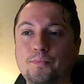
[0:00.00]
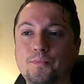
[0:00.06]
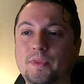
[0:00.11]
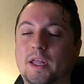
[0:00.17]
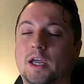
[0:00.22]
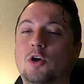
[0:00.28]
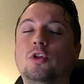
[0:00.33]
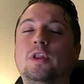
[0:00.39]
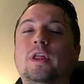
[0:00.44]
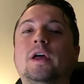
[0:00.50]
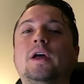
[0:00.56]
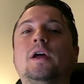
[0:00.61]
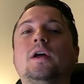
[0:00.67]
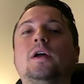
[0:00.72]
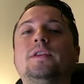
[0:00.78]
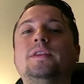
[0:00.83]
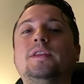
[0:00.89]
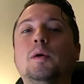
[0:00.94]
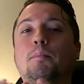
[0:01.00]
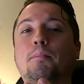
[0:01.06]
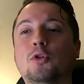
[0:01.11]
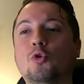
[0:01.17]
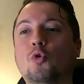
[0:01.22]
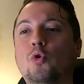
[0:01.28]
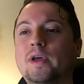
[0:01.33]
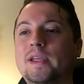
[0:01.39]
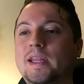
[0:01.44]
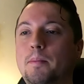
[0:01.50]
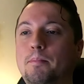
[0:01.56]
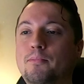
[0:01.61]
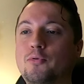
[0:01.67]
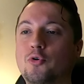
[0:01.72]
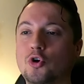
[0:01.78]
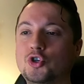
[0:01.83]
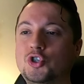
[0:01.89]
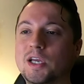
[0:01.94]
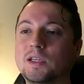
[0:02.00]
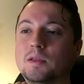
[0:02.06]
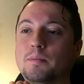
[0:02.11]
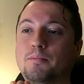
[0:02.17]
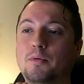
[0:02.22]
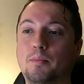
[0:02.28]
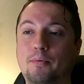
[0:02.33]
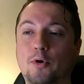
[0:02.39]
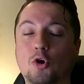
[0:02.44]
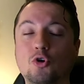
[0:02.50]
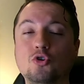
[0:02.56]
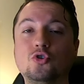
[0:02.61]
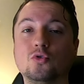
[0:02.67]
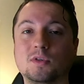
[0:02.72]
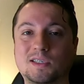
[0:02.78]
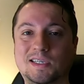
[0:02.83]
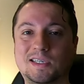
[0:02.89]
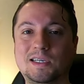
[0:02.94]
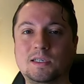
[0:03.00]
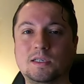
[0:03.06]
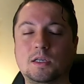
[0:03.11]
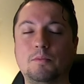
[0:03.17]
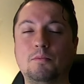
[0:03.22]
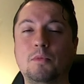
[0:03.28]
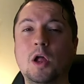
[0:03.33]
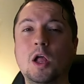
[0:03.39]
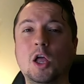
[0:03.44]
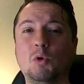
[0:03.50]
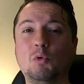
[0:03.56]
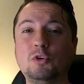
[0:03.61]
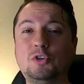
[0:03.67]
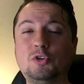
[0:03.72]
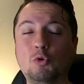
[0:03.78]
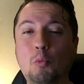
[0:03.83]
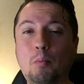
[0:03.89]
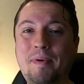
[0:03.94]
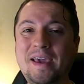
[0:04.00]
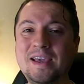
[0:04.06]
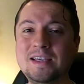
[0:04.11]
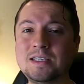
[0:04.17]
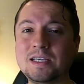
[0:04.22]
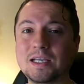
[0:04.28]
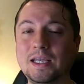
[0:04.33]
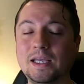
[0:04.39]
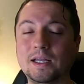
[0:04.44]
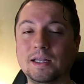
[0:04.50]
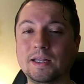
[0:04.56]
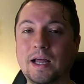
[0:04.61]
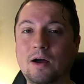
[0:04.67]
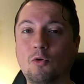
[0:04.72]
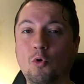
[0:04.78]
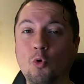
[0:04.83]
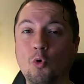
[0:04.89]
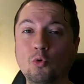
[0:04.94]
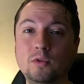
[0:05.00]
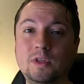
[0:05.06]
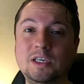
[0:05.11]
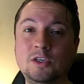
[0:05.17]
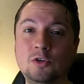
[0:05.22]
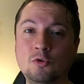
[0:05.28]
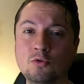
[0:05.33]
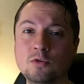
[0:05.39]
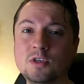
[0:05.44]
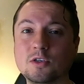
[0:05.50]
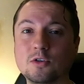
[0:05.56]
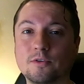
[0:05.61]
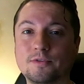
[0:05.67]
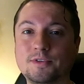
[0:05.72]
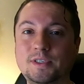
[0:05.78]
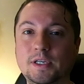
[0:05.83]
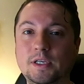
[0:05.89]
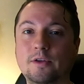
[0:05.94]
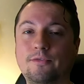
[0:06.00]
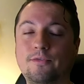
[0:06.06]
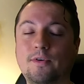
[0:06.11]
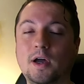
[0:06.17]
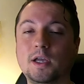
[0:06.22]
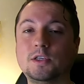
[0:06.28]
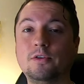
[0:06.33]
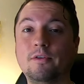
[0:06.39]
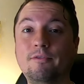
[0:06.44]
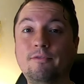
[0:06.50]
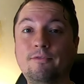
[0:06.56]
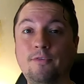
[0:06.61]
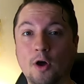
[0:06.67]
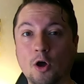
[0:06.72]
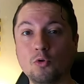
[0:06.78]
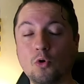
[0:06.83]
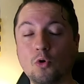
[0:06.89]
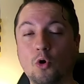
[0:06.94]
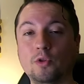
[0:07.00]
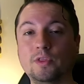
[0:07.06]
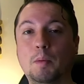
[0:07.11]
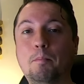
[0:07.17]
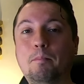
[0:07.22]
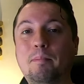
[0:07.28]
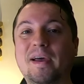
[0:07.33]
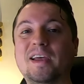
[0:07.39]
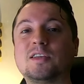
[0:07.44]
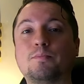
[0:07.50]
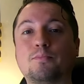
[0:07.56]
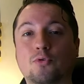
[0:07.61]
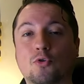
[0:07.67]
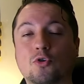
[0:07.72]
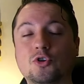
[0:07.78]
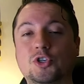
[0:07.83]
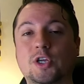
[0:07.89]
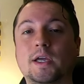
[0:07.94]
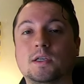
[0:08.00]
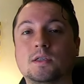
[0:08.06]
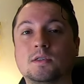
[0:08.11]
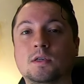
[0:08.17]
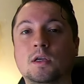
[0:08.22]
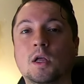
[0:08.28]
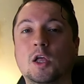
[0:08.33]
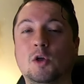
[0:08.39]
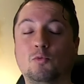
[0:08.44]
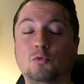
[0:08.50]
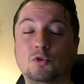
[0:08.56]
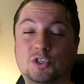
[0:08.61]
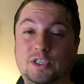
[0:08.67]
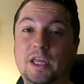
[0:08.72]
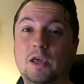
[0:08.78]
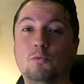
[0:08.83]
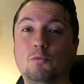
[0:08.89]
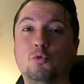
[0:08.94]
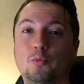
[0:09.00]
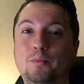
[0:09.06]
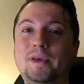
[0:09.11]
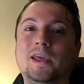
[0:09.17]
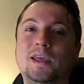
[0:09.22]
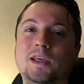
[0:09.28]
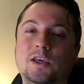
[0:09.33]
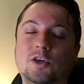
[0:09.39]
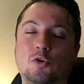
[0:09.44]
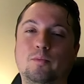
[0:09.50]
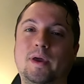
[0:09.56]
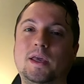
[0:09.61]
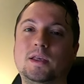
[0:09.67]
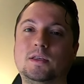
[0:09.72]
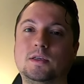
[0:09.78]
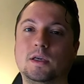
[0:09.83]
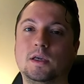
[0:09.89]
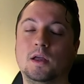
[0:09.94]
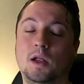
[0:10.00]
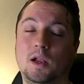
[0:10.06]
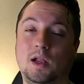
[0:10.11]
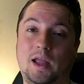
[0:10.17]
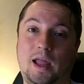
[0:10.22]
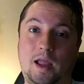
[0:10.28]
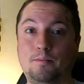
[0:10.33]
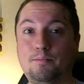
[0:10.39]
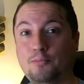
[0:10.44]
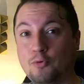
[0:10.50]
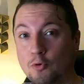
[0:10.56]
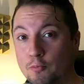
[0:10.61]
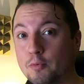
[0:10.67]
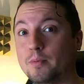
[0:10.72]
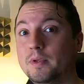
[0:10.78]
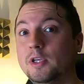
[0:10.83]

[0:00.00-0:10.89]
They're going to deploy their project proposal system, which will basically allow all the users of Seedify to vote on the best projects, which they will be incubating and probably